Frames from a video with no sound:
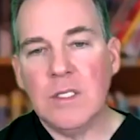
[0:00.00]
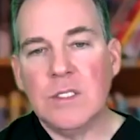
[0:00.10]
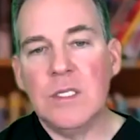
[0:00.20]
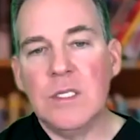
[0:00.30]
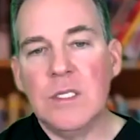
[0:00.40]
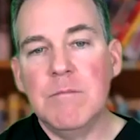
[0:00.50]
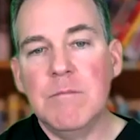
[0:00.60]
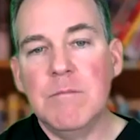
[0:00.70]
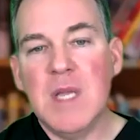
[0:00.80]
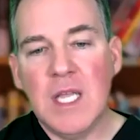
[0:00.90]
is to
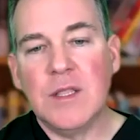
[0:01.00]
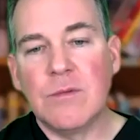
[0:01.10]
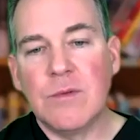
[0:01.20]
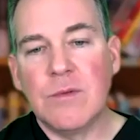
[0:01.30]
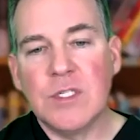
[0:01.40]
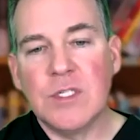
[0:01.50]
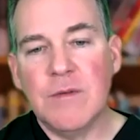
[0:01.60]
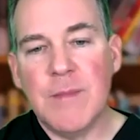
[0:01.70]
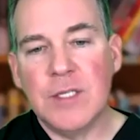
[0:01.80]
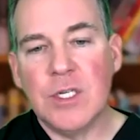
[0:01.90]
mitigate the risk of
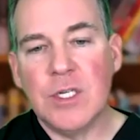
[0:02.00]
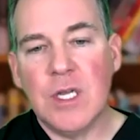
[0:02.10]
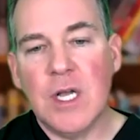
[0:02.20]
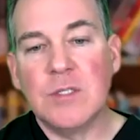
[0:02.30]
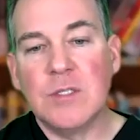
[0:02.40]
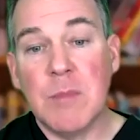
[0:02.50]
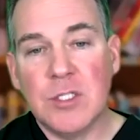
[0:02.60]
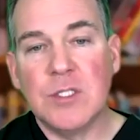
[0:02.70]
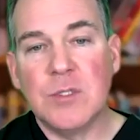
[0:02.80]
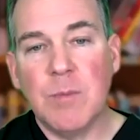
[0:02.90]
dementia as
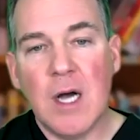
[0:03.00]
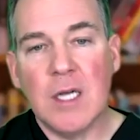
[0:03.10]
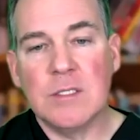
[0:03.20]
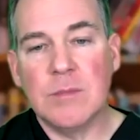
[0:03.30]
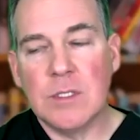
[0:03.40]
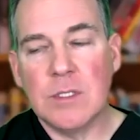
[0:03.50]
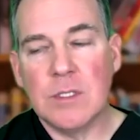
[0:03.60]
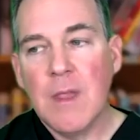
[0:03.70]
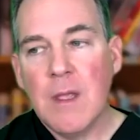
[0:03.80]
much as possible.